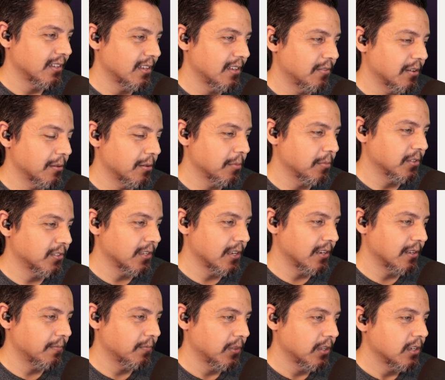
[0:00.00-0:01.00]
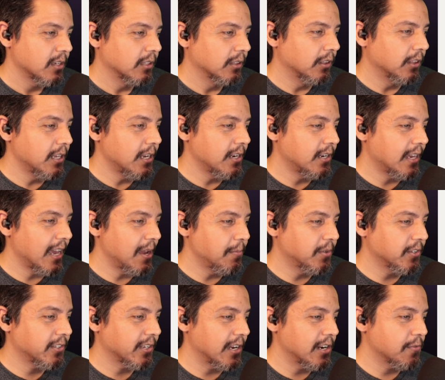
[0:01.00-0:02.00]
if I'm not mistaken. Lead
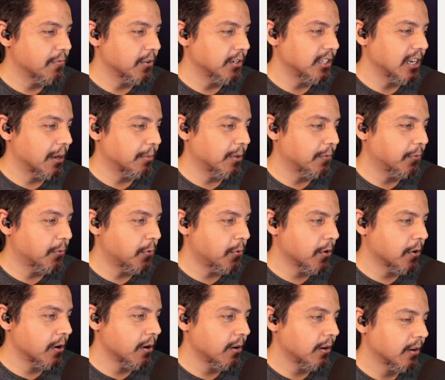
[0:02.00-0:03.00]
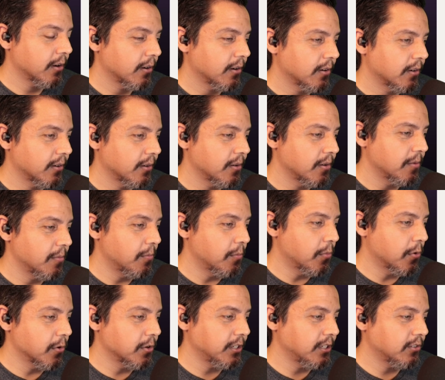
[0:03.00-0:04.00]
game designer for Diablo 4.
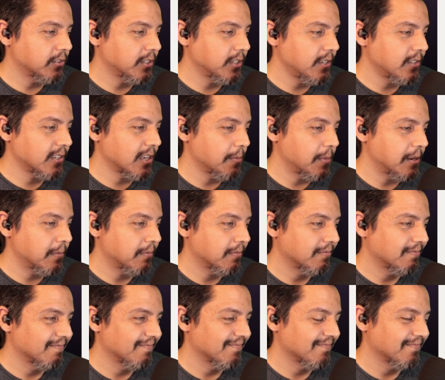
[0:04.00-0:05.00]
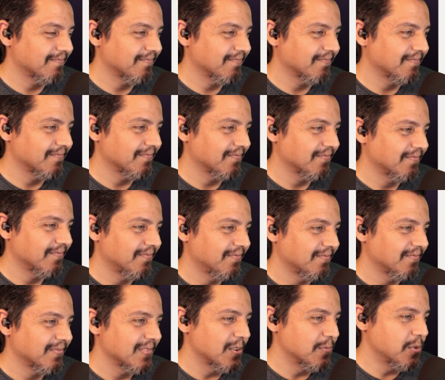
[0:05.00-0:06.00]
More DLCs coming.
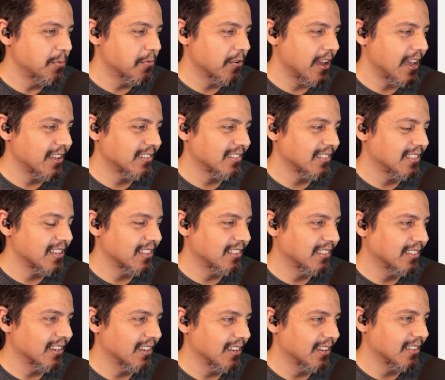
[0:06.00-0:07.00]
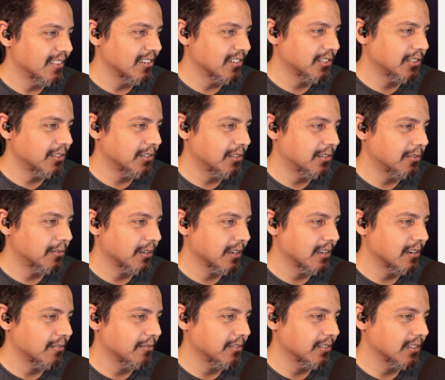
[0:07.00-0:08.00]
Rumor has it that they're still
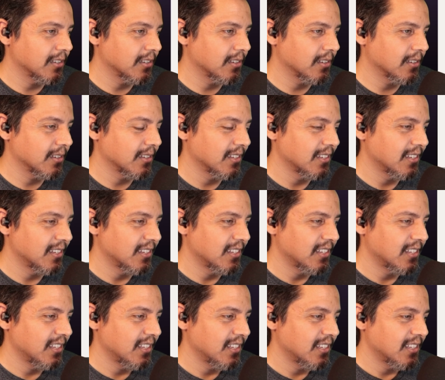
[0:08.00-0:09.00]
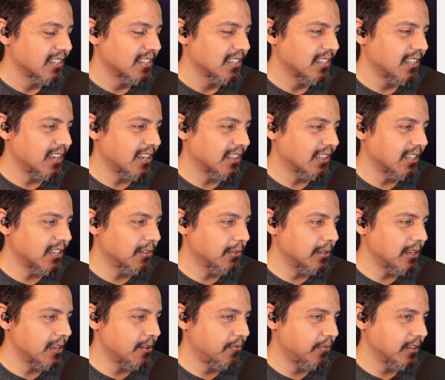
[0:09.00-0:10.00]
kind of a
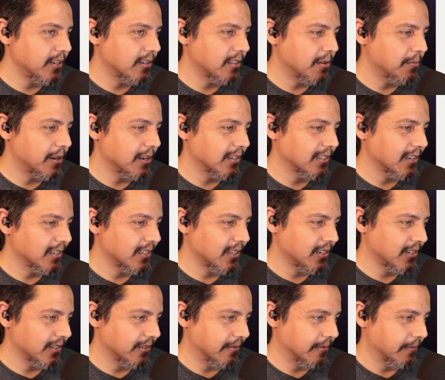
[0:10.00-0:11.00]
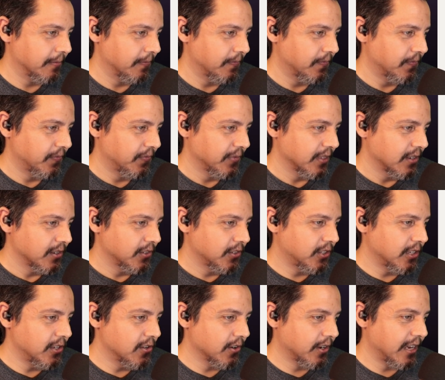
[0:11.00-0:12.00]
little iffy on the monetization.
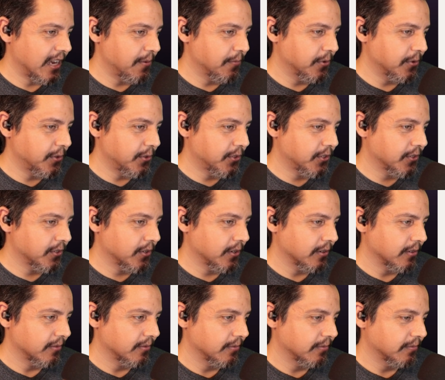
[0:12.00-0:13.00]
Senior game producer,